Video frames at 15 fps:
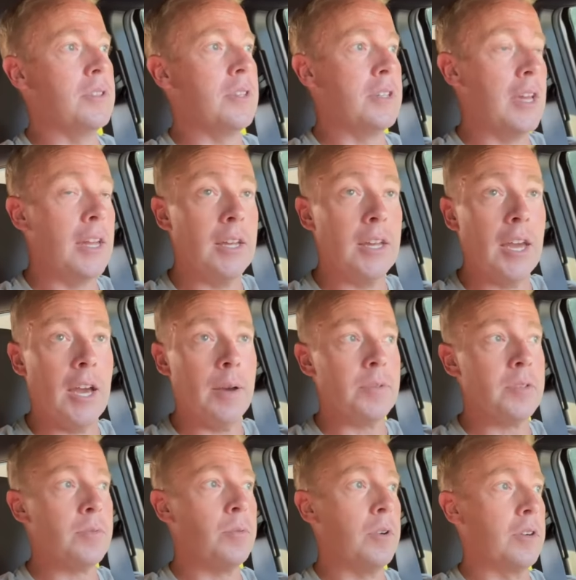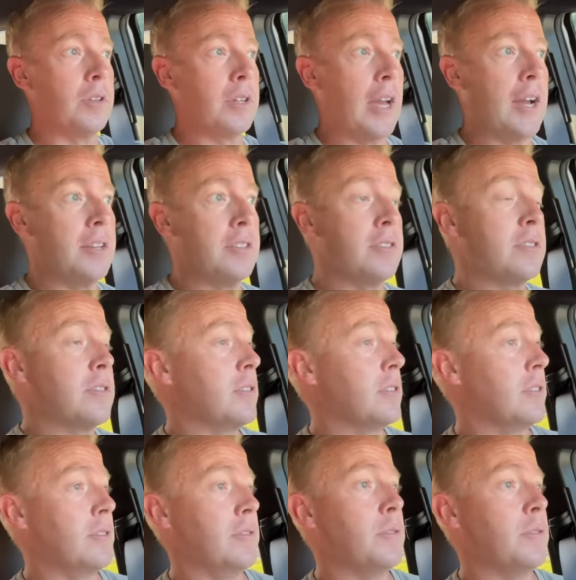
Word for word: the dating apps, where guys